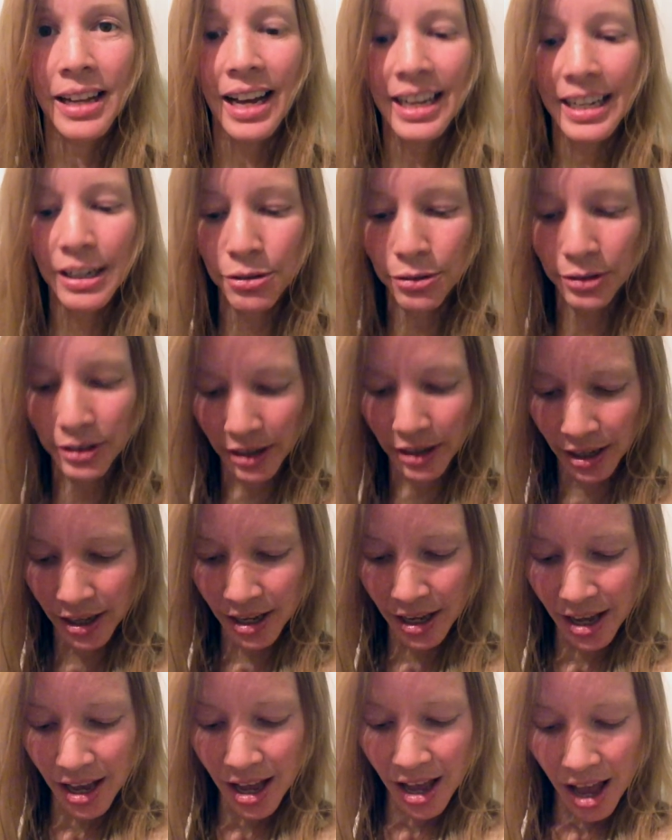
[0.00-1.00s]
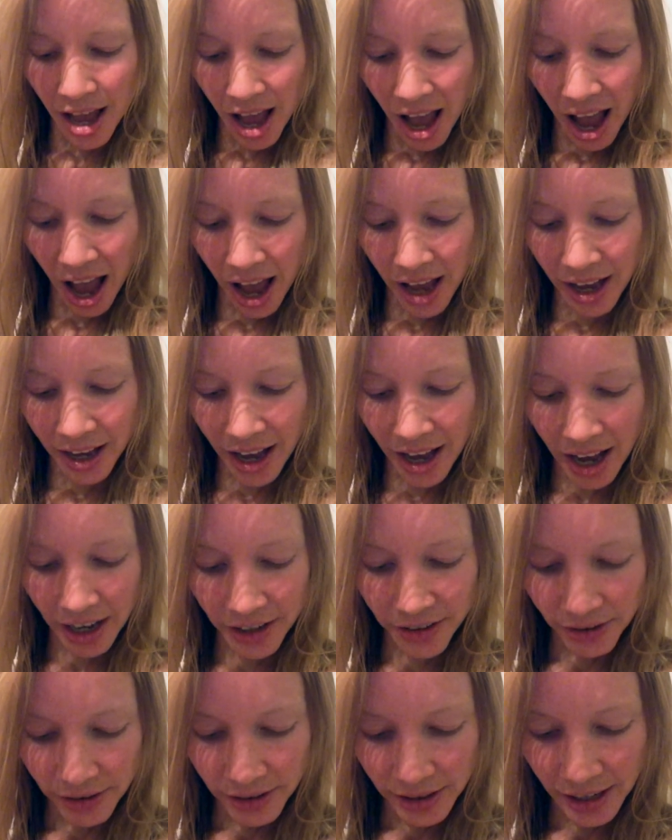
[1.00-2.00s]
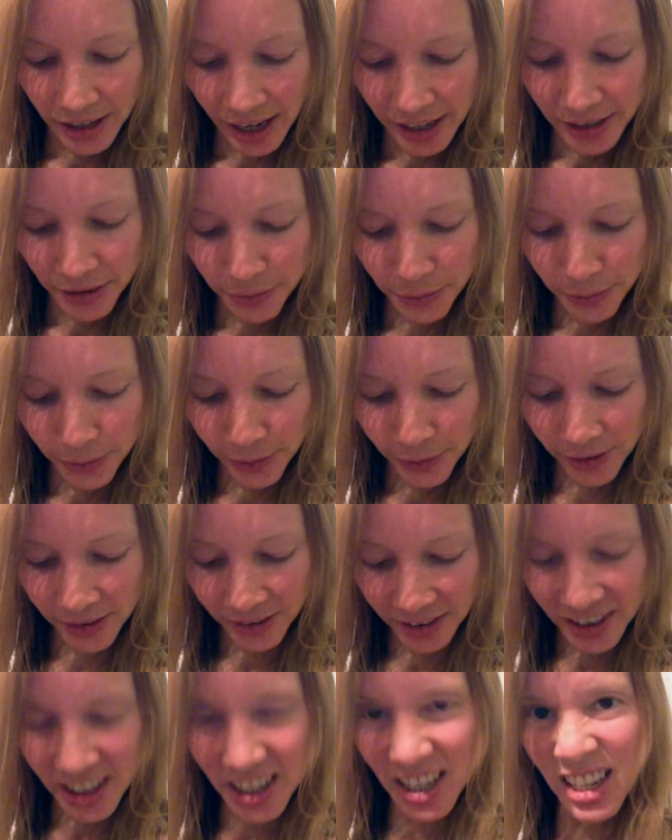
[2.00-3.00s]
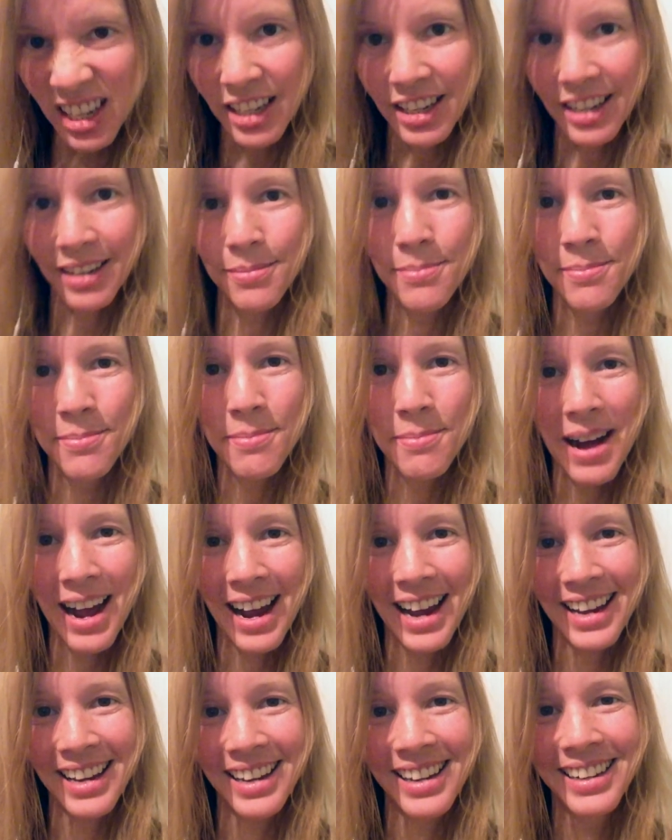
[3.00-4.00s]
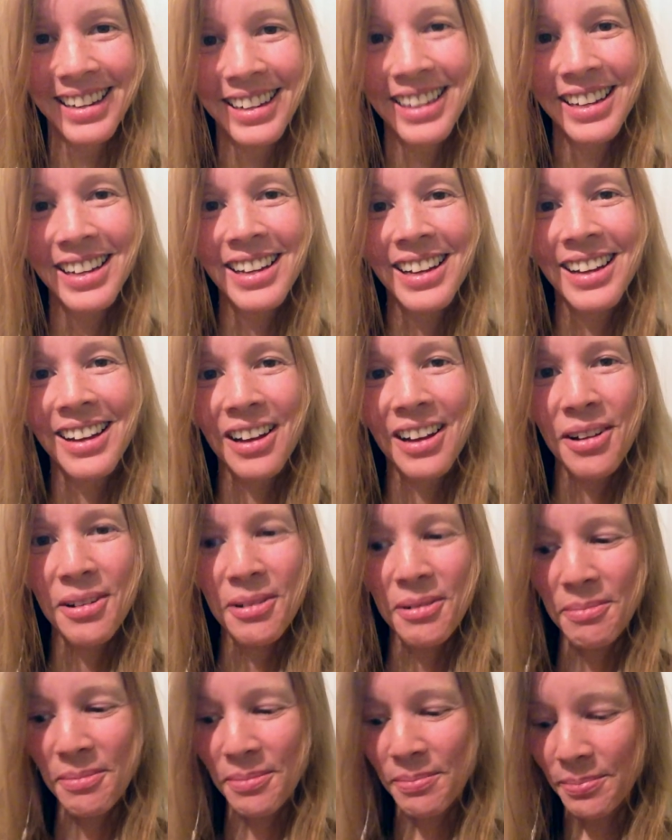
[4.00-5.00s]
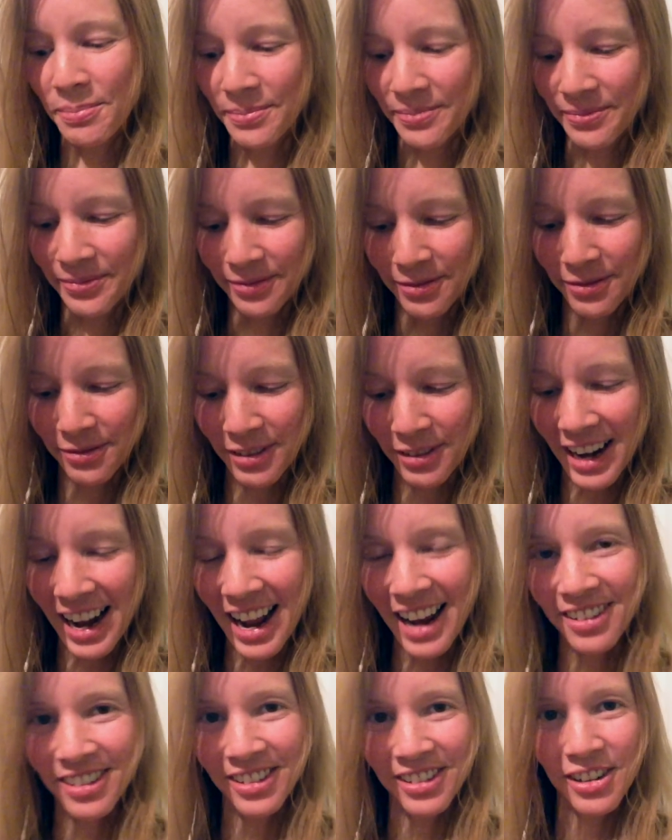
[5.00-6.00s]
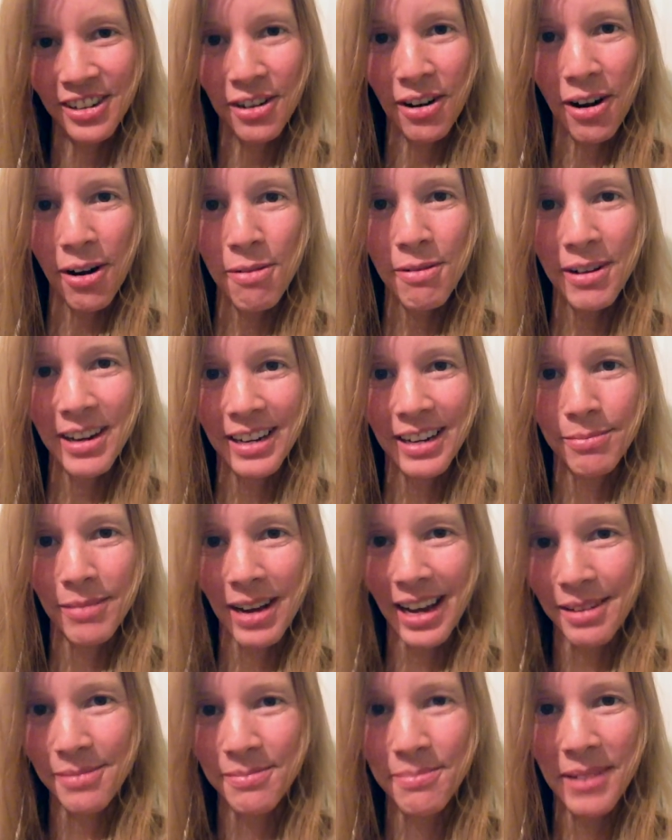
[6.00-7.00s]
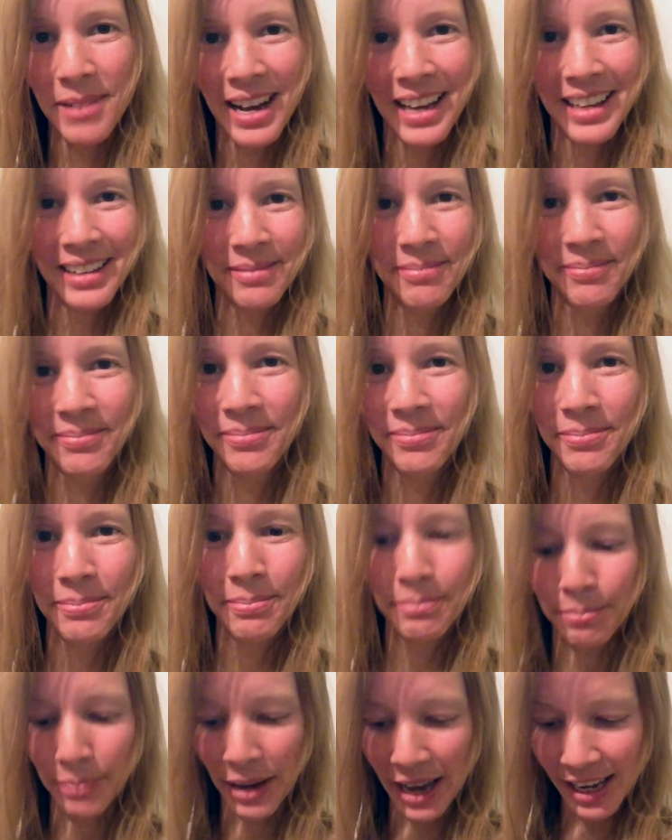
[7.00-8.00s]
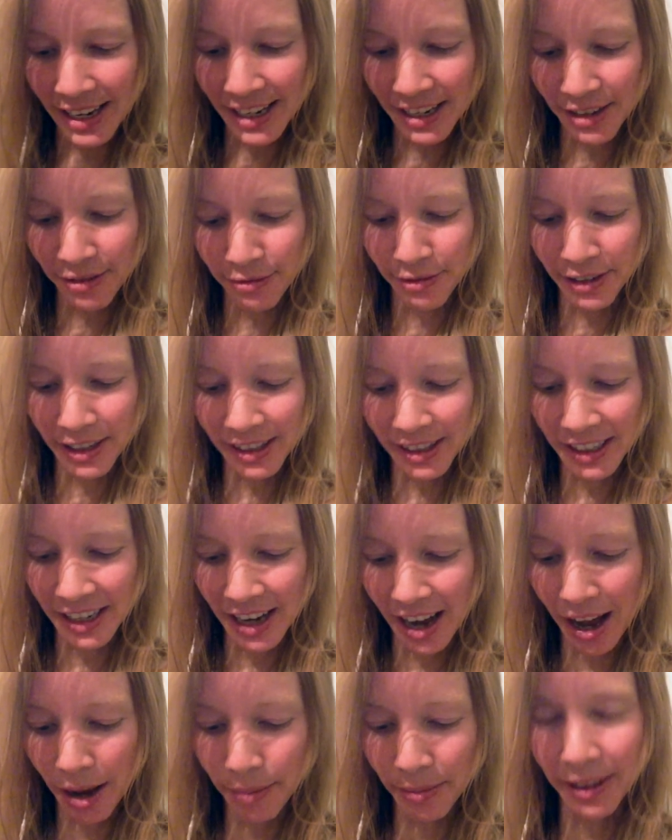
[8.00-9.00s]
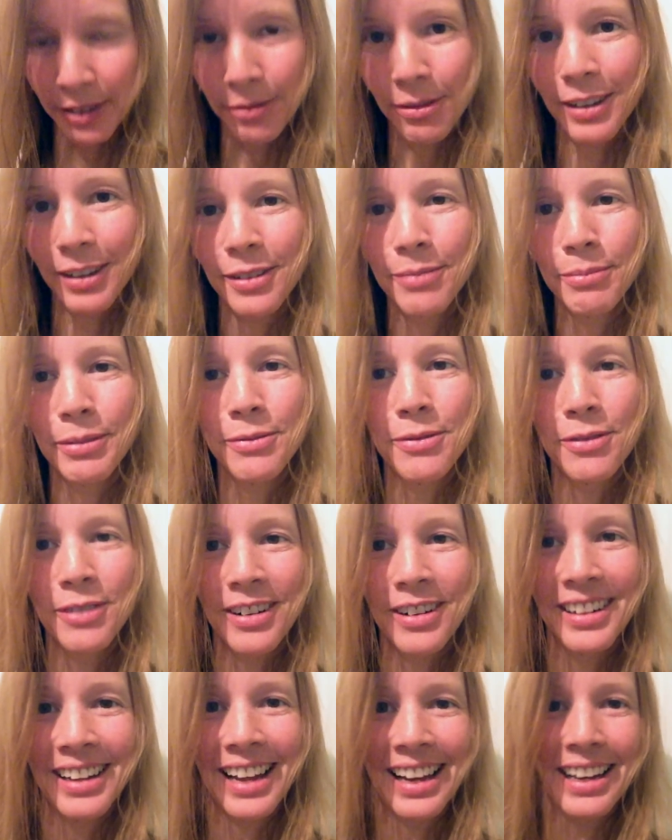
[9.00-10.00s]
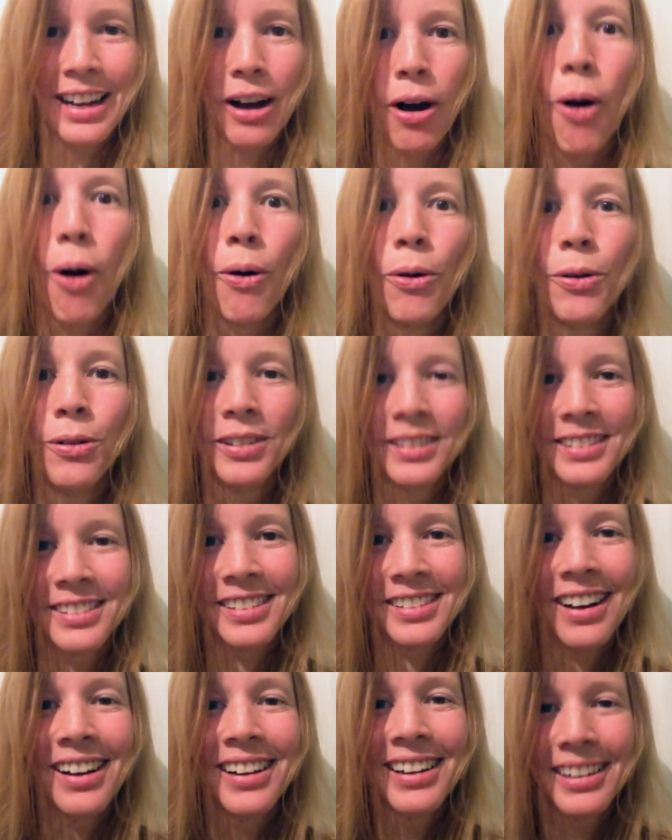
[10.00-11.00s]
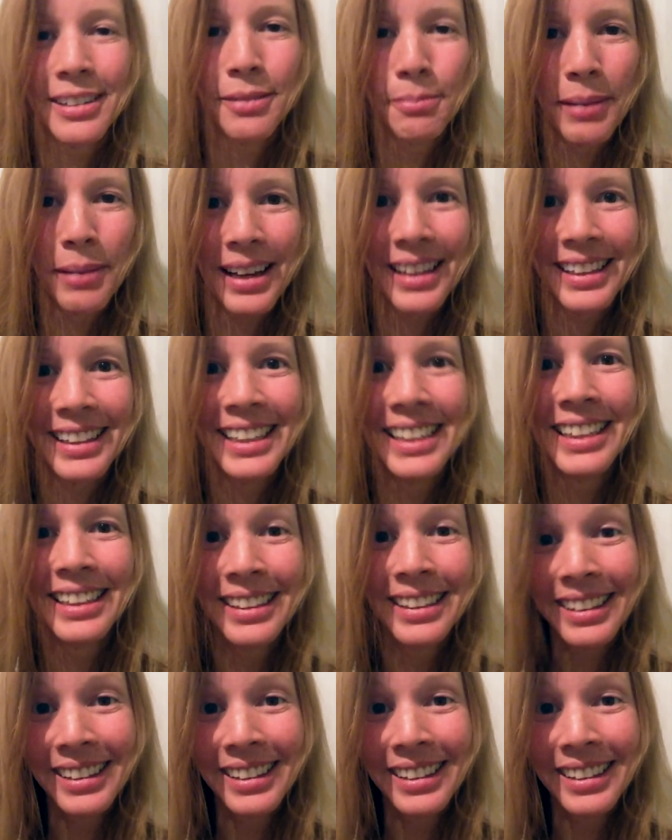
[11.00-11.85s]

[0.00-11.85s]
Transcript: I could actually kind of see my flesh growing, my my belly filling up. I was before like a whole sunken belly.